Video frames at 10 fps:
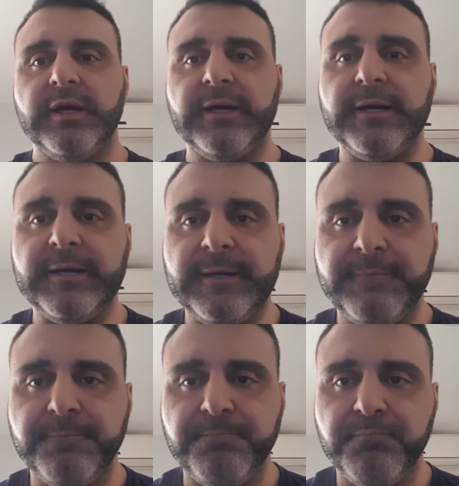
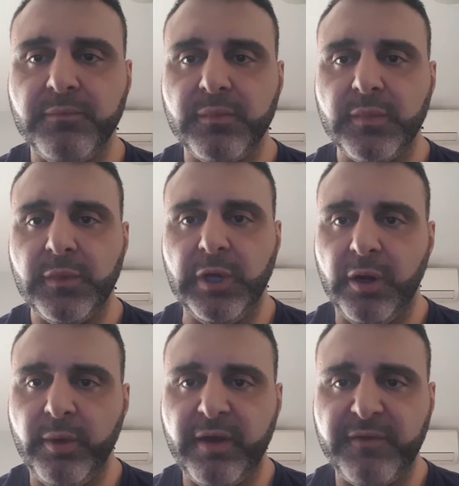You
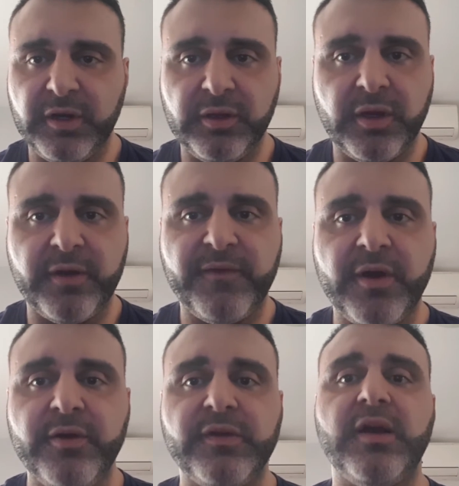know, we have had a lot of
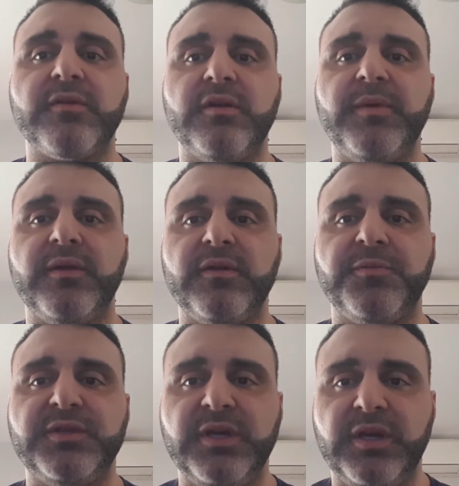owners ask about this
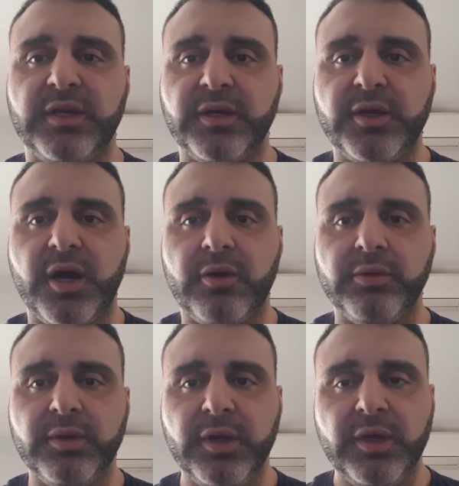particular
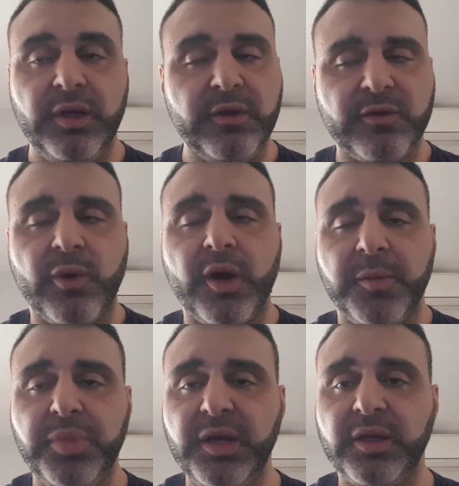colt. He is quite
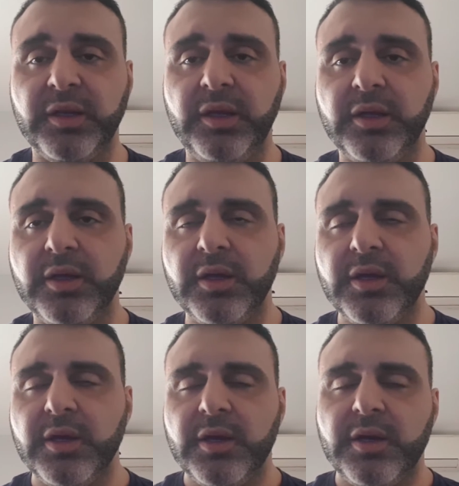appealing.
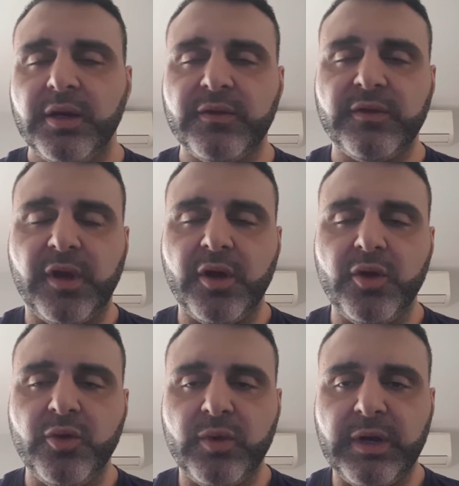
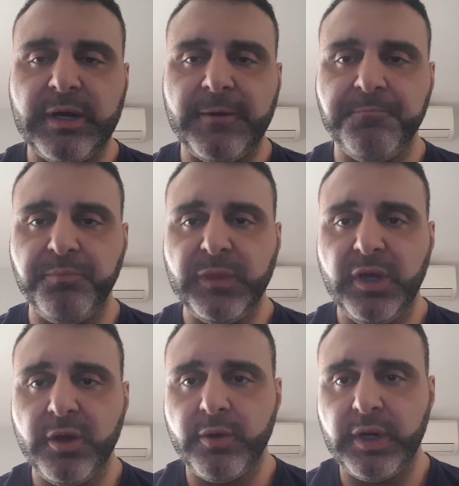So
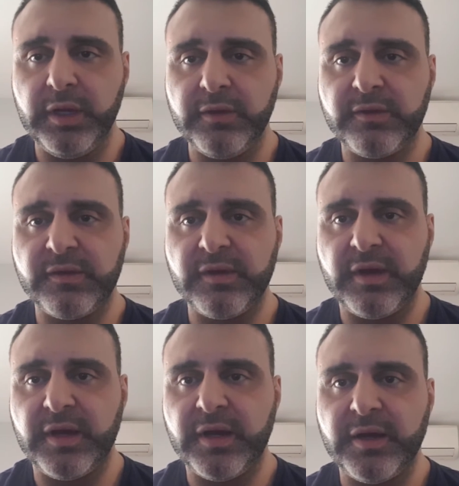here it is,
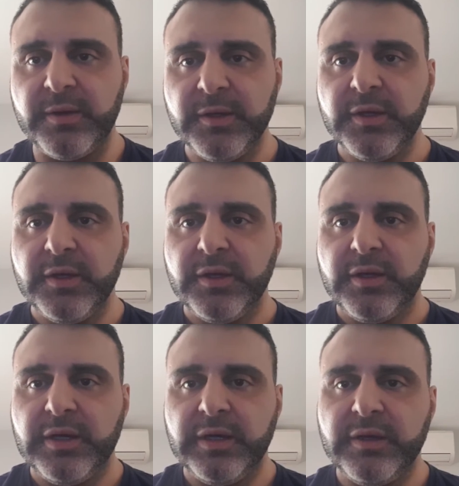
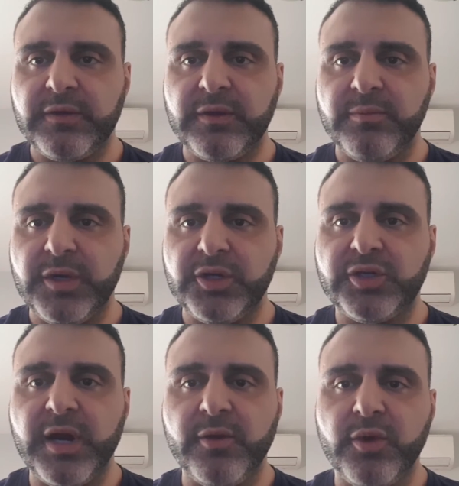some
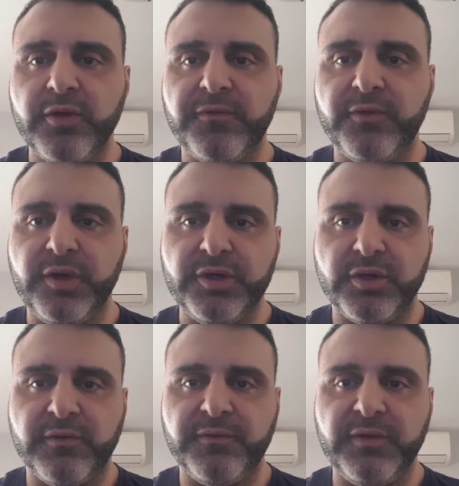track work
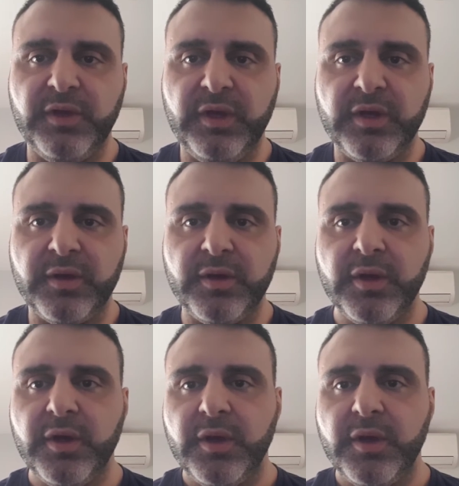footage of the